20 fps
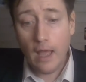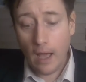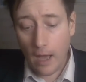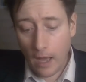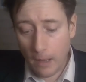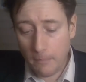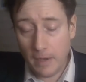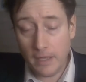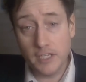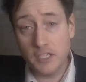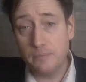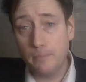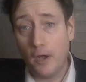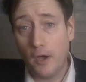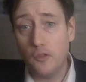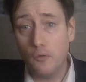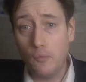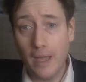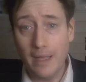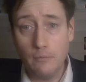And this, by
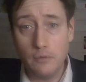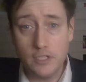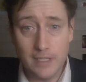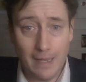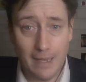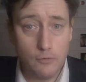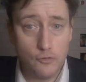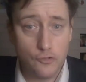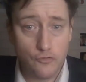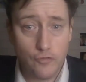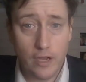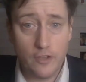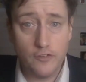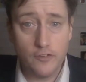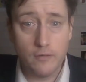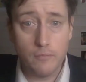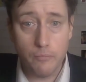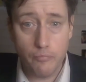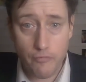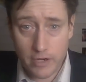the way, was demonstrated
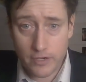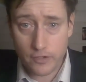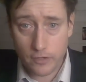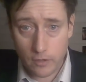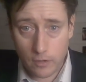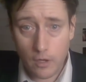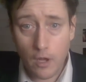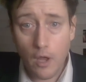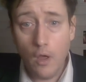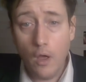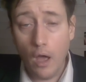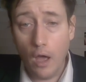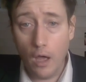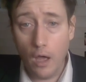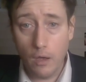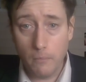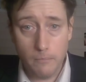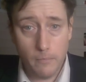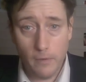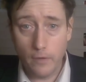in Britain
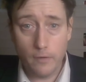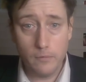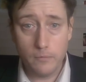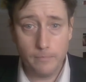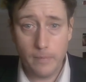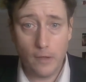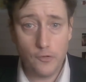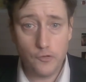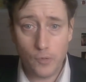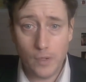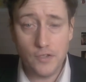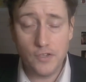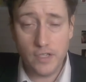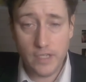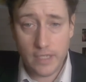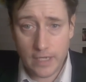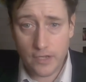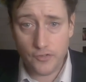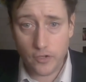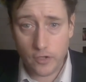about 20
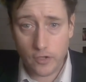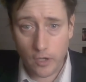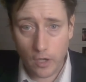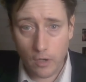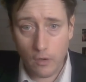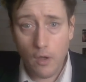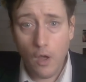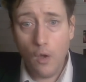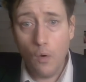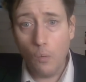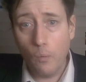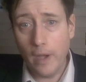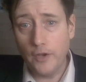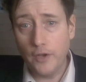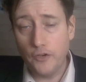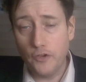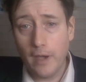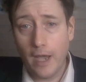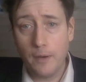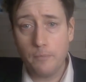years ago,
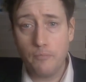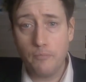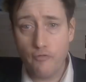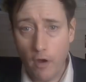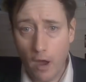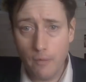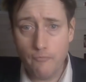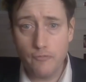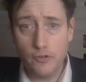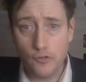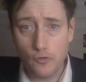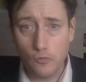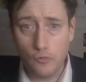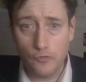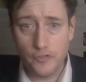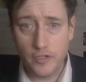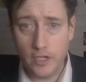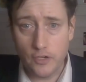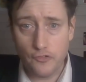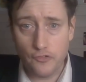when you had primary school
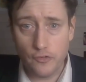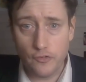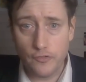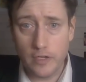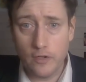teachers.